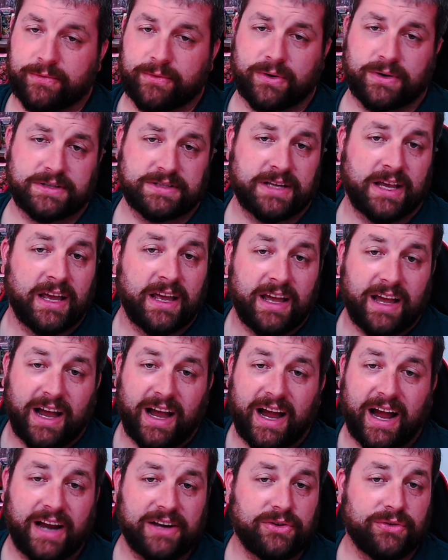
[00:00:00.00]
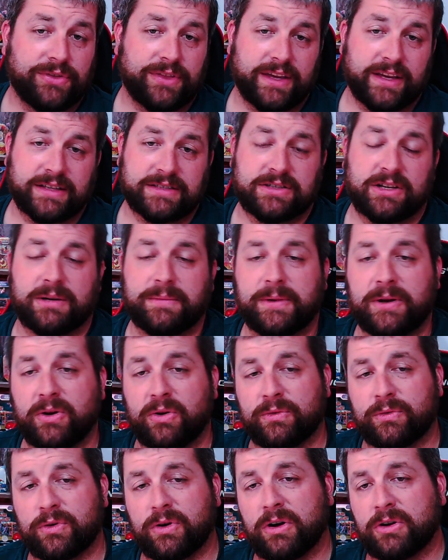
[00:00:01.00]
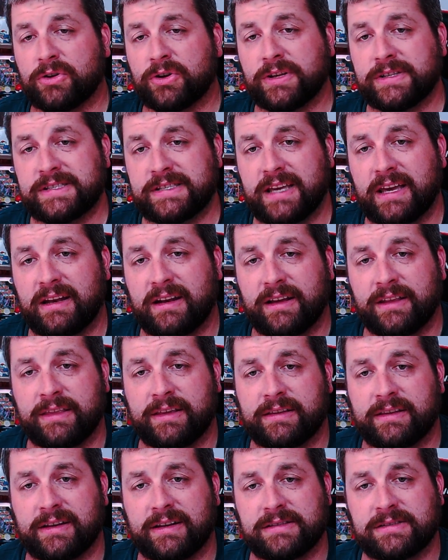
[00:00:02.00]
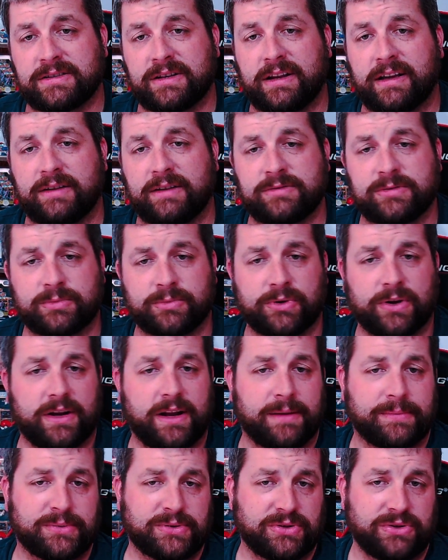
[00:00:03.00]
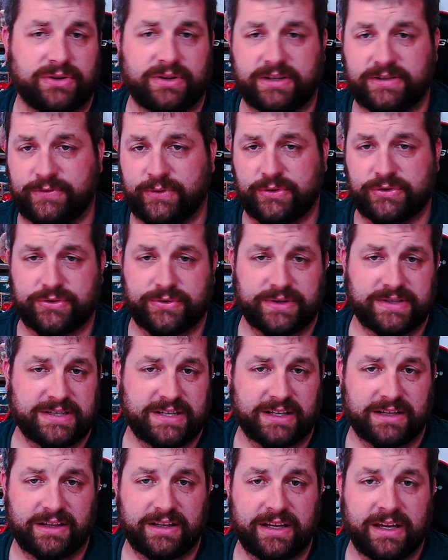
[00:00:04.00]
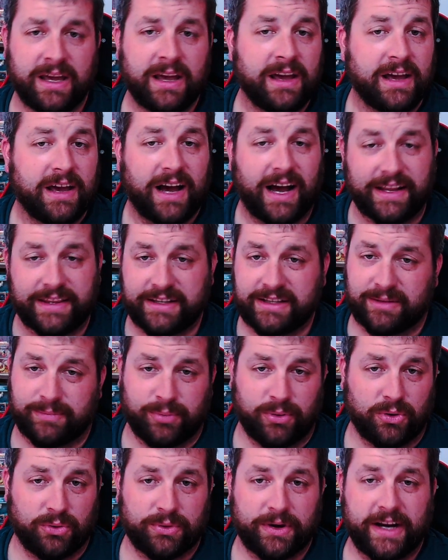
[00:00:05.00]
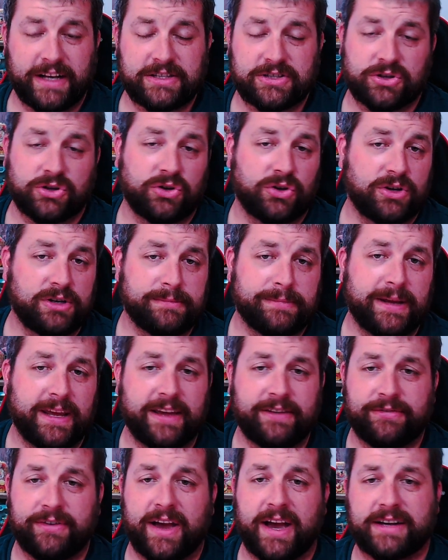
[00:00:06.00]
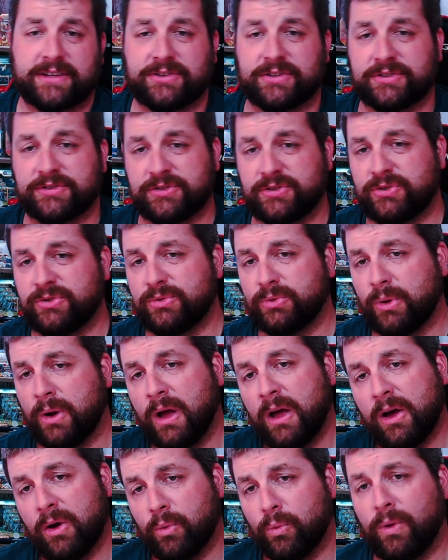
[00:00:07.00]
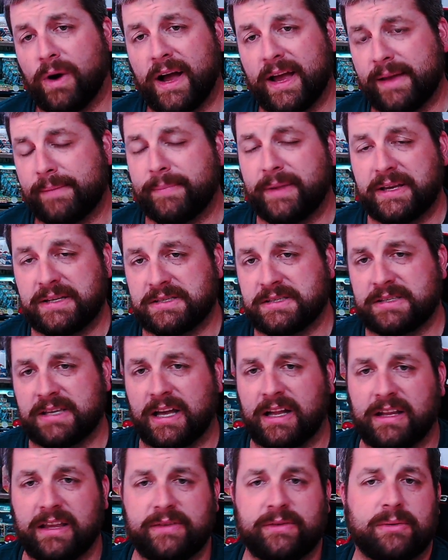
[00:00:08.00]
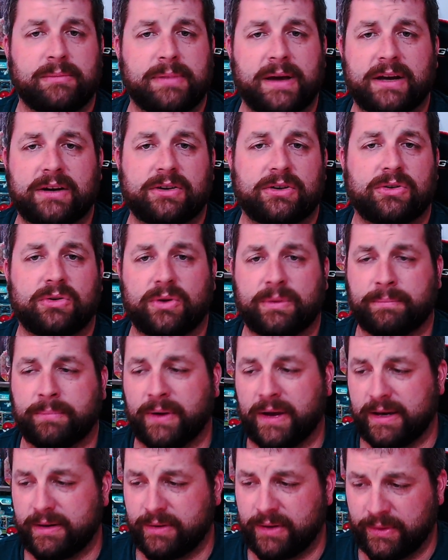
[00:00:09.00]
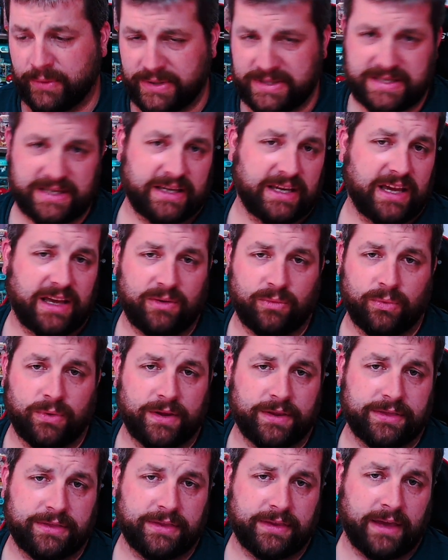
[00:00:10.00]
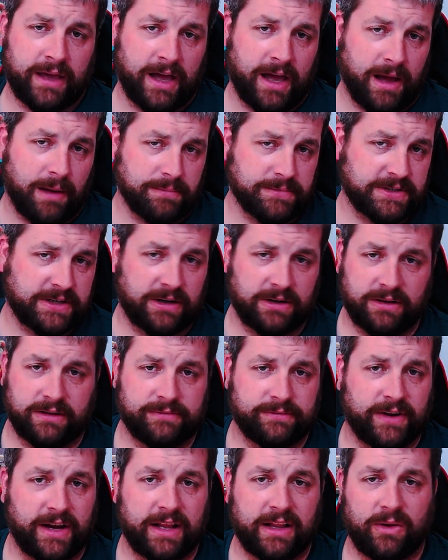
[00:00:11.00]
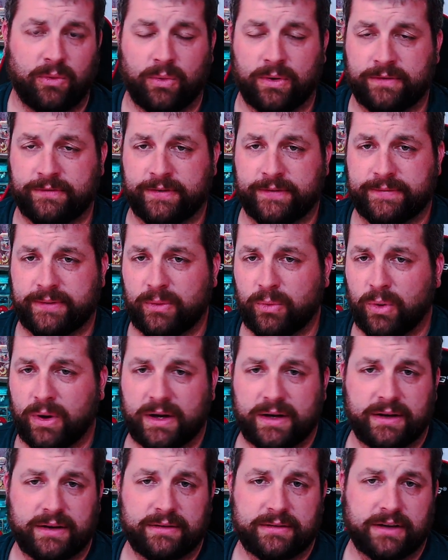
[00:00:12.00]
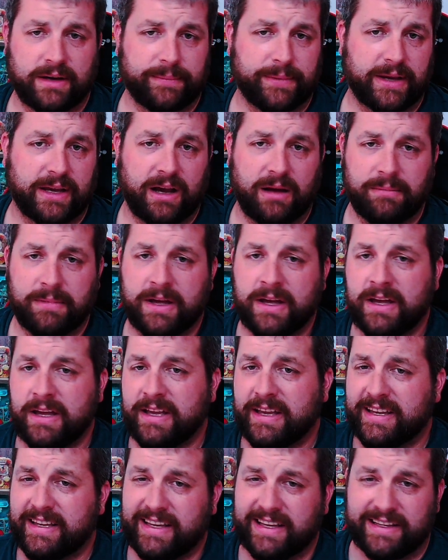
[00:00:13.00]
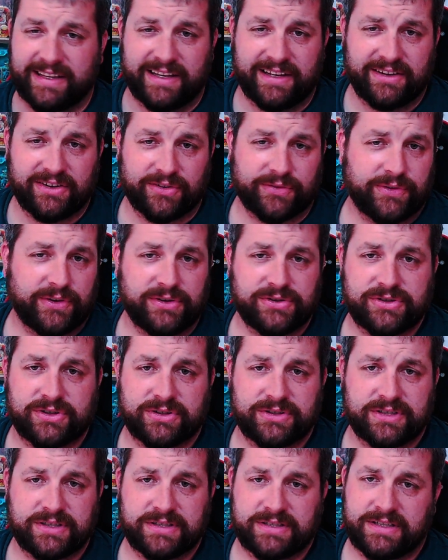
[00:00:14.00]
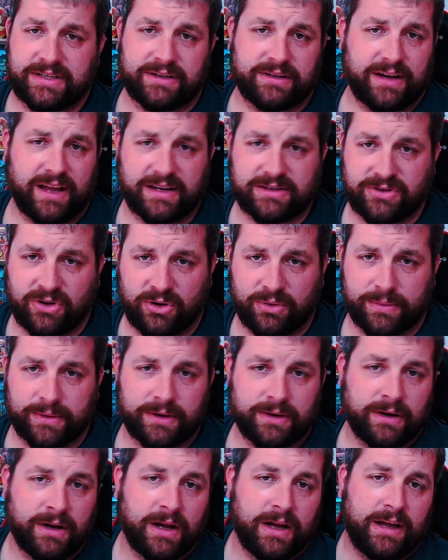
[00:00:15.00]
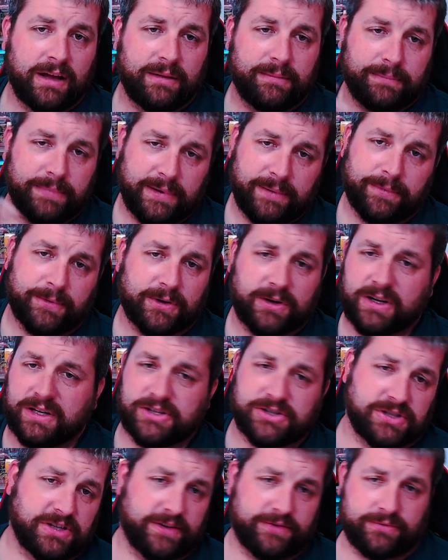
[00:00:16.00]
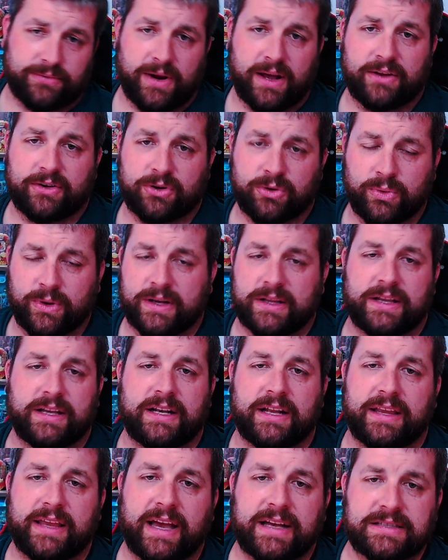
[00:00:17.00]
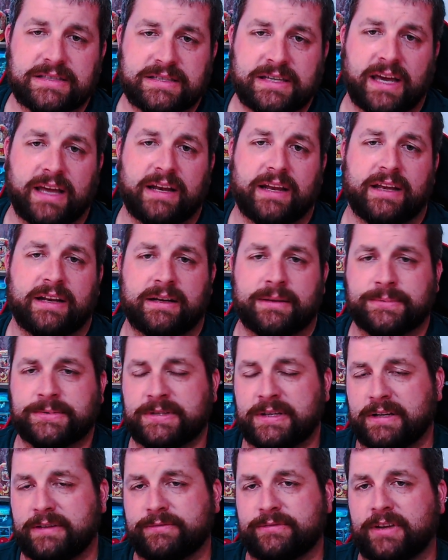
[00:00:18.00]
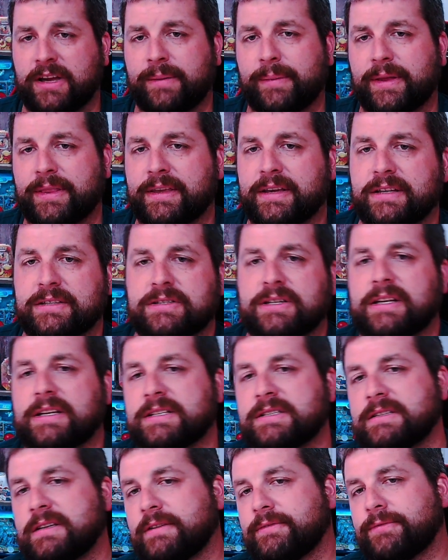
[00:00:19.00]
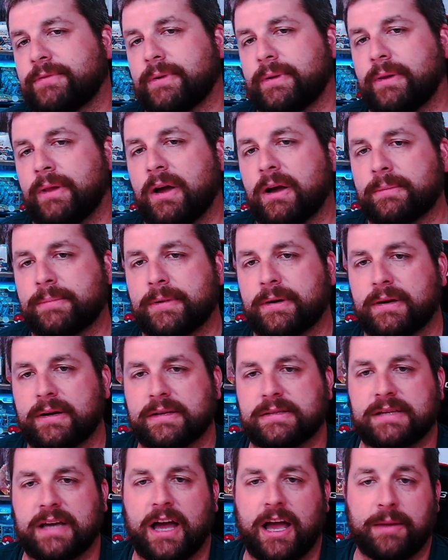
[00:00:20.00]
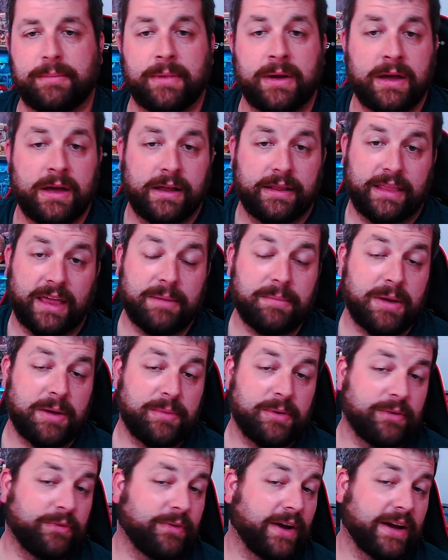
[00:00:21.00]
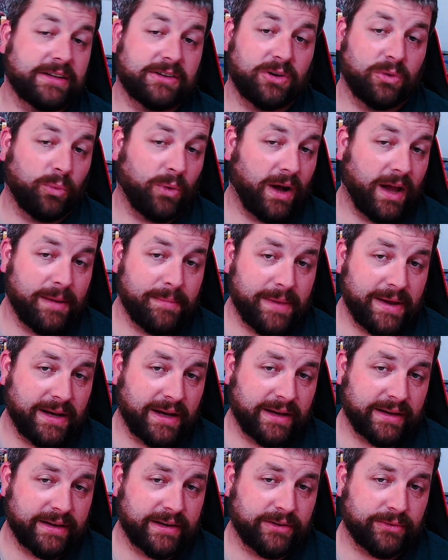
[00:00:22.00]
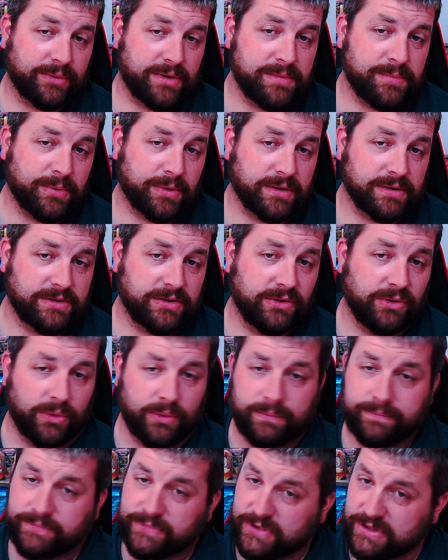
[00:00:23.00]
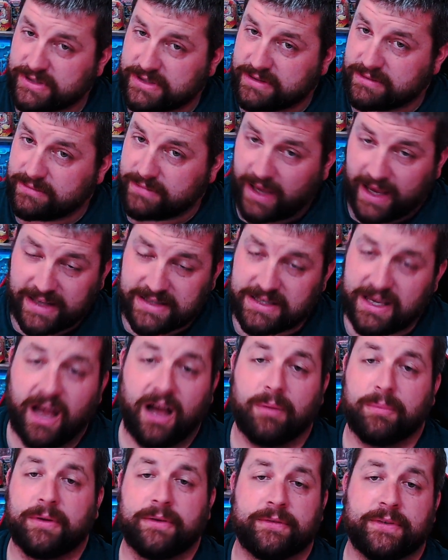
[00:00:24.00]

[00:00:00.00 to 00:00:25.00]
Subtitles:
Of course, I do think it's going to be an overall good set. I think that it's going to have some great opportunities futuristically. I think the pull rates could be a factor to why it may sell even better. But once again, with Scarlet and Violet 151 coming up in the near future, just here in October, people are going to shift rather quickly to that set. And Obsidian Flame, I think, is going to sit for a long period of time. That may be a factor in why it may not get a reprint, too. Just heads up.